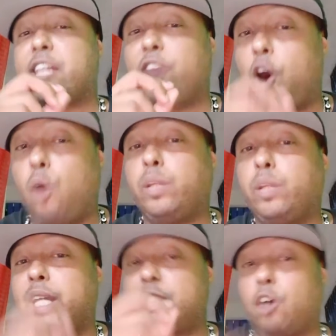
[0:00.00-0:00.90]
the only
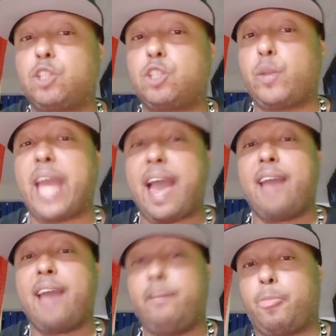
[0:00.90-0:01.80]
adults we
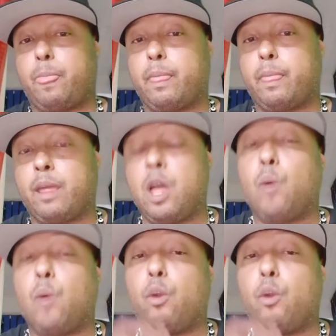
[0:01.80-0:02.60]
had were